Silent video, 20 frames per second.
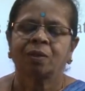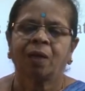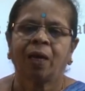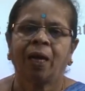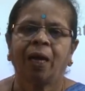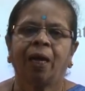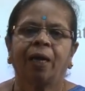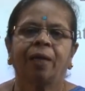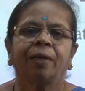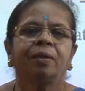
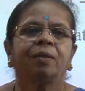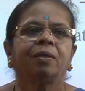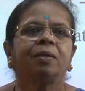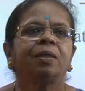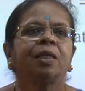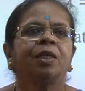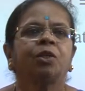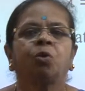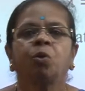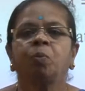and
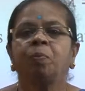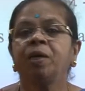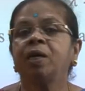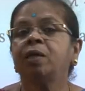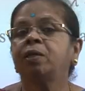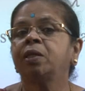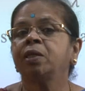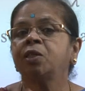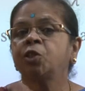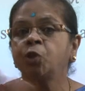it could be a
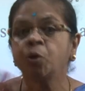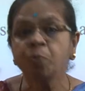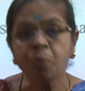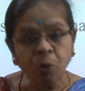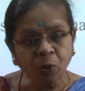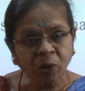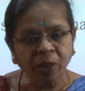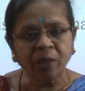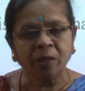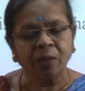
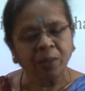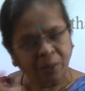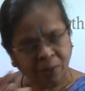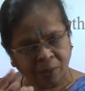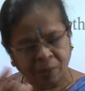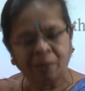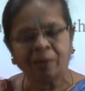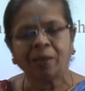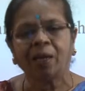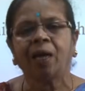distributor,
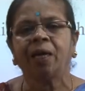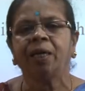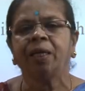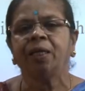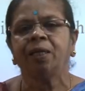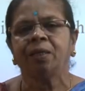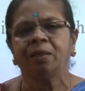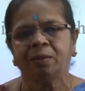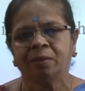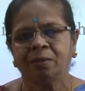a
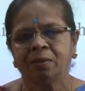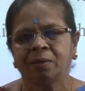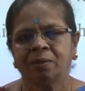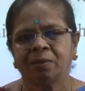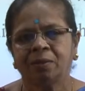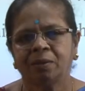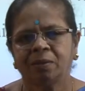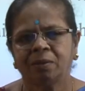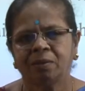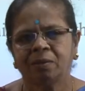line,
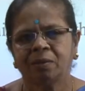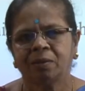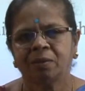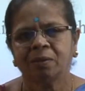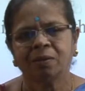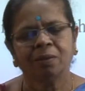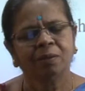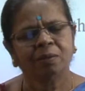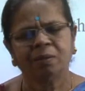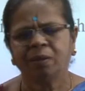
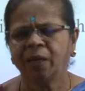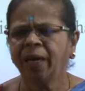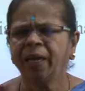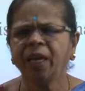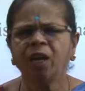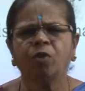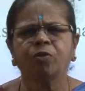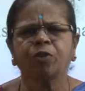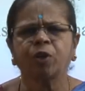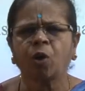
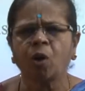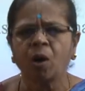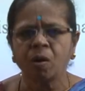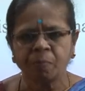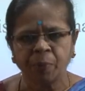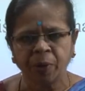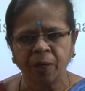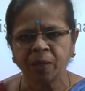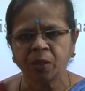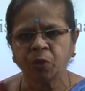any of the
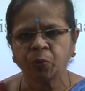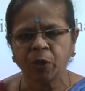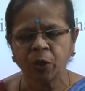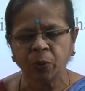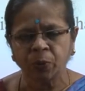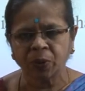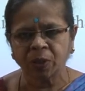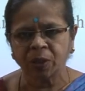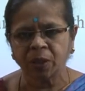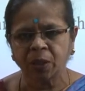components we
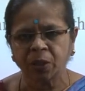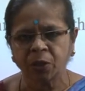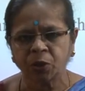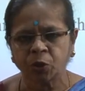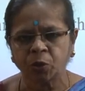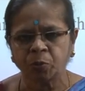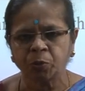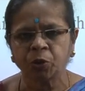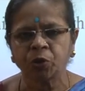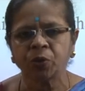use in the
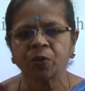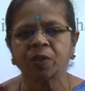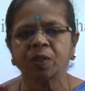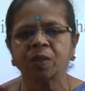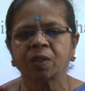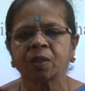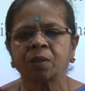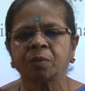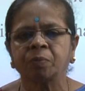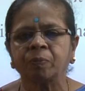distribution
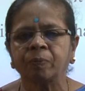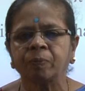system.